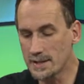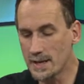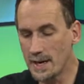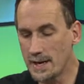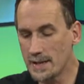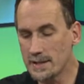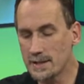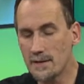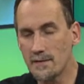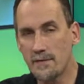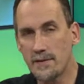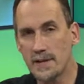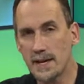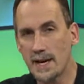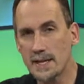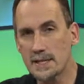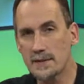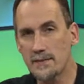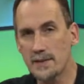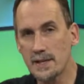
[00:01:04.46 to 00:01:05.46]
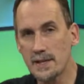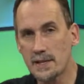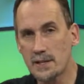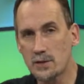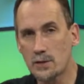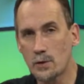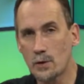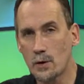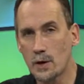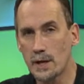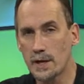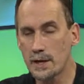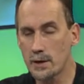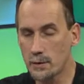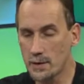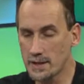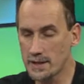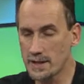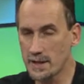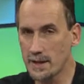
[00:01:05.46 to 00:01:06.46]
Science and Philosophy Destroy
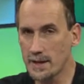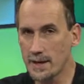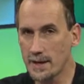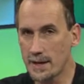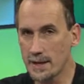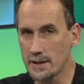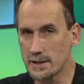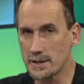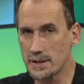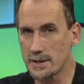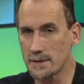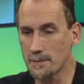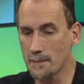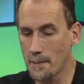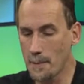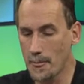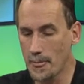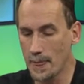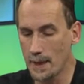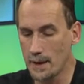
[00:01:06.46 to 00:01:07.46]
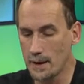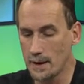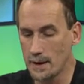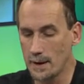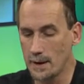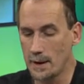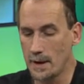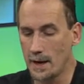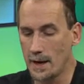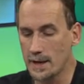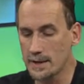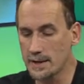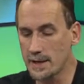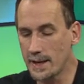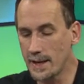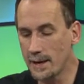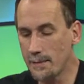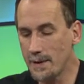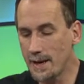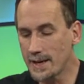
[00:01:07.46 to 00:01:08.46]
Christian Theology.
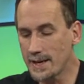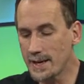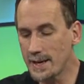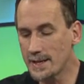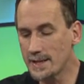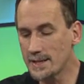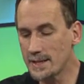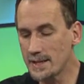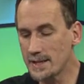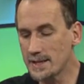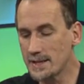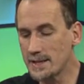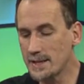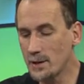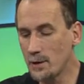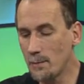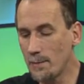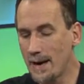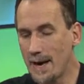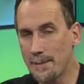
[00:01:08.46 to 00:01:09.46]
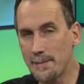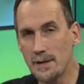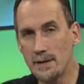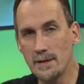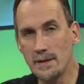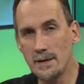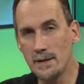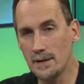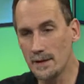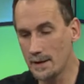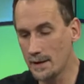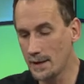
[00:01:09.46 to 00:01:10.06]
Today my guest is Neil Mammen.